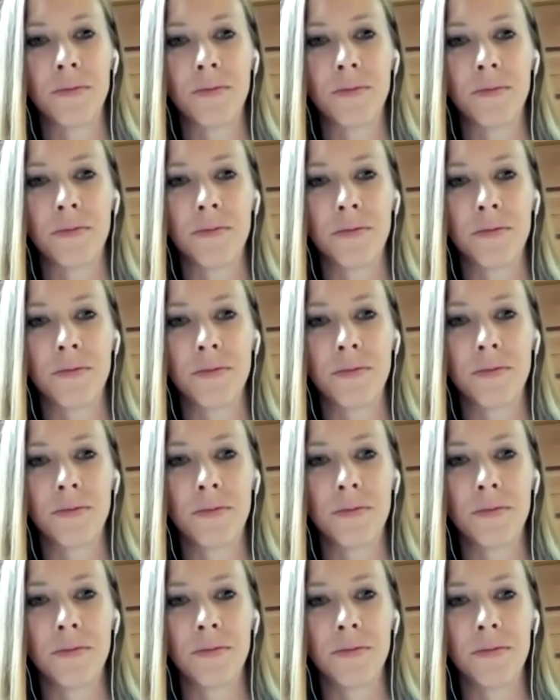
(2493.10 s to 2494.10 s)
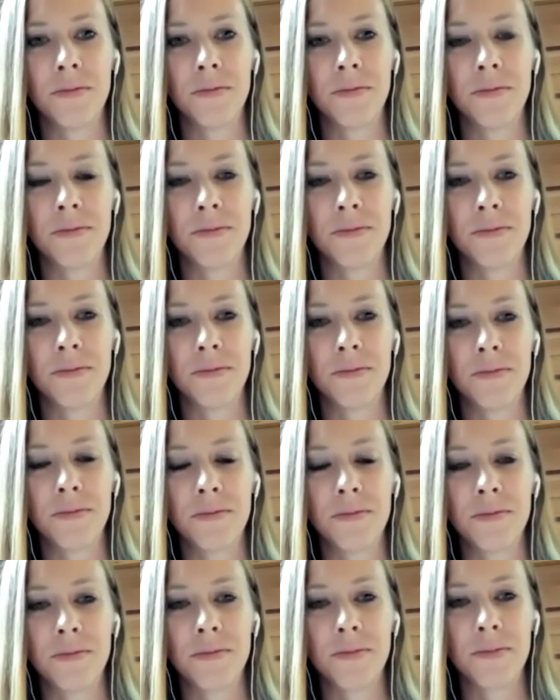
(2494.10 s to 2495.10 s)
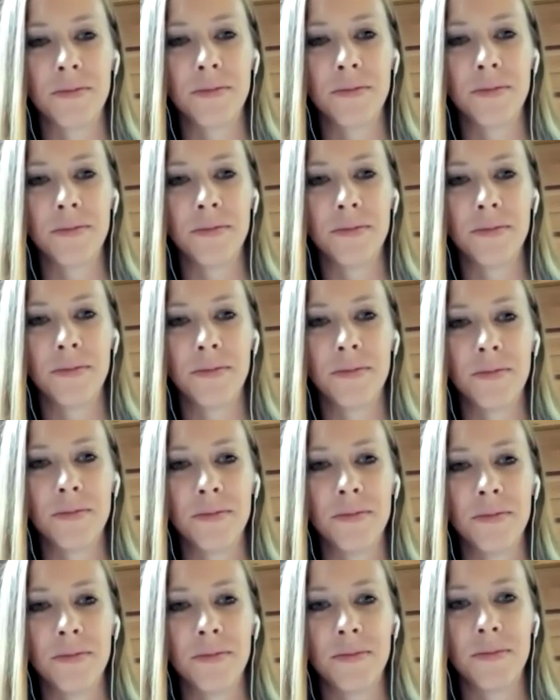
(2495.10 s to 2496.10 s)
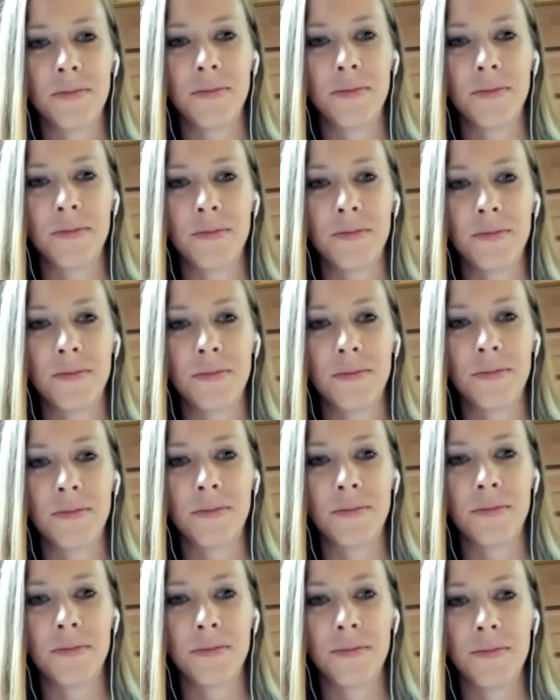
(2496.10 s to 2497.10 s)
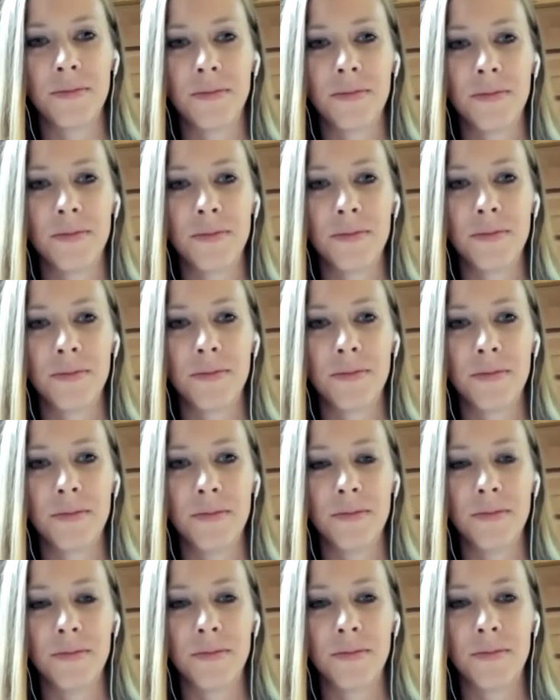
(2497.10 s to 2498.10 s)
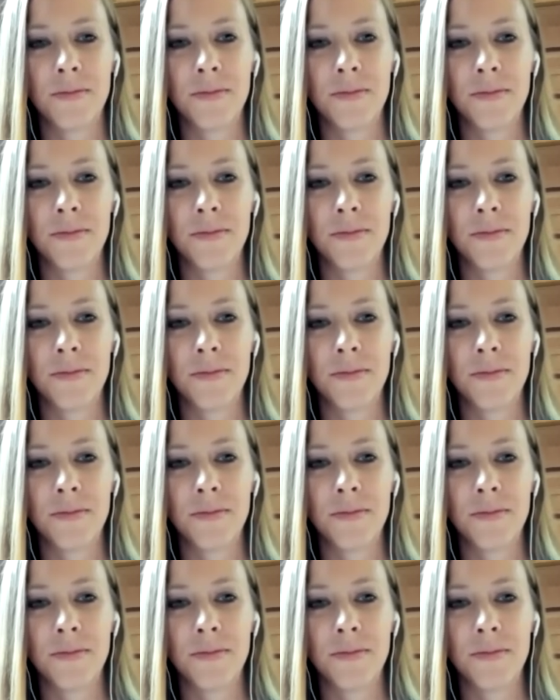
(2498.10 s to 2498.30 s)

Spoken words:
(not speaking)